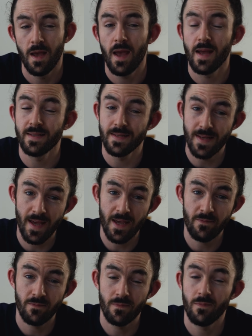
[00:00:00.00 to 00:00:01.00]
And
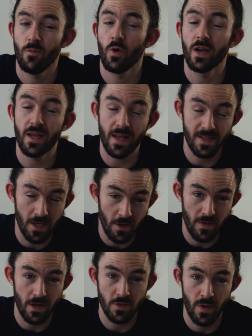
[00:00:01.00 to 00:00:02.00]
today, we're going to continue
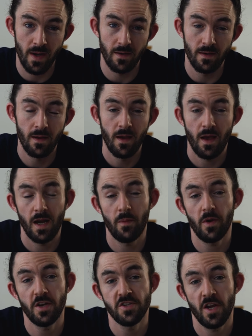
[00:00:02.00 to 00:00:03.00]
that trend. And I'm
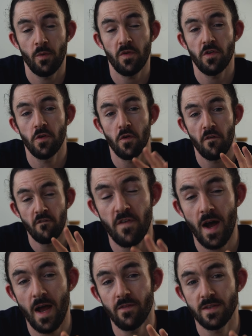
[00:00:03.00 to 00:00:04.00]
going to share with you
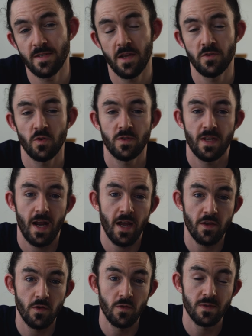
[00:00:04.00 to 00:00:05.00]
5 essentials that I
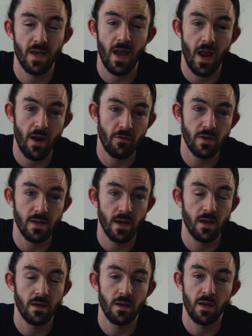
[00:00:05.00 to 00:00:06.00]
use every
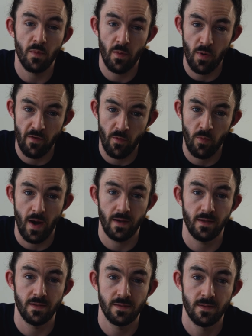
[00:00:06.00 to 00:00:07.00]
day in my private
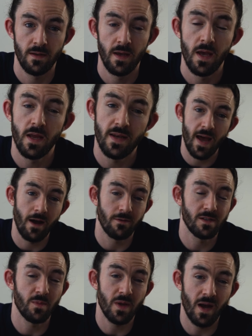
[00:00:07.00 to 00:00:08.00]
practice. Now,
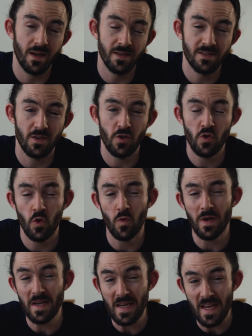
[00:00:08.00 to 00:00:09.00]
to be honest, you
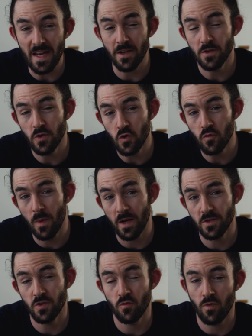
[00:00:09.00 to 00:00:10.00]
don't need too
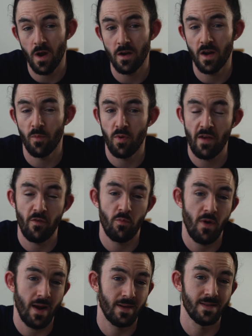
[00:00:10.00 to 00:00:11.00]
much to run a private
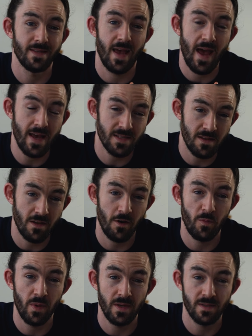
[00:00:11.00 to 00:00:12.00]
practice as a
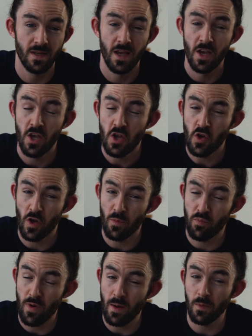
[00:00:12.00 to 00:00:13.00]
therapist. You could
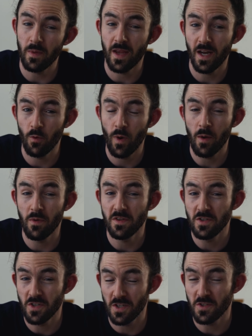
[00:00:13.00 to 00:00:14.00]
probably get away with
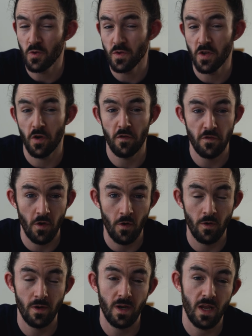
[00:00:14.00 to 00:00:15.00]
just using your
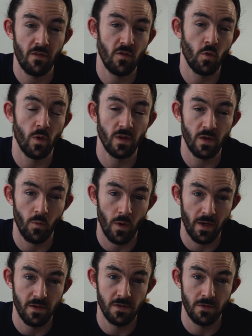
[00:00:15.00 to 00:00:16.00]
phone if you really
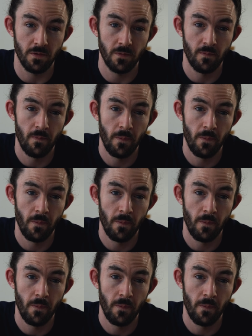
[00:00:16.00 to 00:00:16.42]
wanted to.